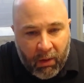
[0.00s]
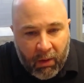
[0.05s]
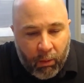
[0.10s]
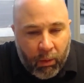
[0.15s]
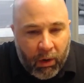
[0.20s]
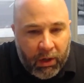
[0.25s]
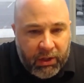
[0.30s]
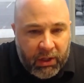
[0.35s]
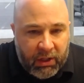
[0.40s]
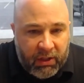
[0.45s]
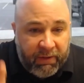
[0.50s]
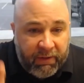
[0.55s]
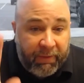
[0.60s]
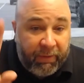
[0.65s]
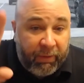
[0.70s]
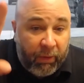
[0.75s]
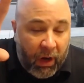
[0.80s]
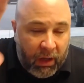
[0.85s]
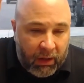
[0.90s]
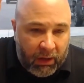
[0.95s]
We're just
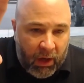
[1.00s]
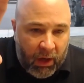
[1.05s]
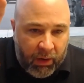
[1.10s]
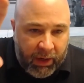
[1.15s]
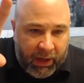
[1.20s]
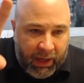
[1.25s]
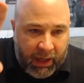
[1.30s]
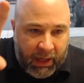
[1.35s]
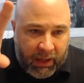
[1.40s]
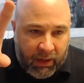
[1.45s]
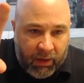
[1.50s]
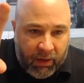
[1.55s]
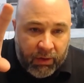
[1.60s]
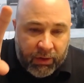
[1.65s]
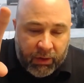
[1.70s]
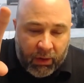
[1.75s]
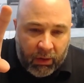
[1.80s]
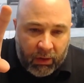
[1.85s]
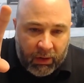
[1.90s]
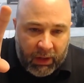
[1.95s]
front loading it into
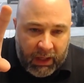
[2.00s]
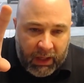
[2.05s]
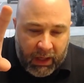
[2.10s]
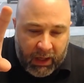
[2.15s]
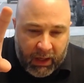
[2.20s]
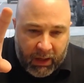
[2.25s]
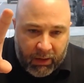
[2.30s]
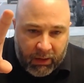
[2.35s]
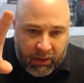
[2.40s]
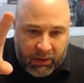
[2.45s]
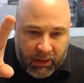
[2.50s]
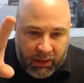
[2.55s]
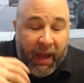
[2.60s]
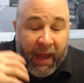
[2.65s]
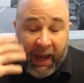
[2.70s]
those early years.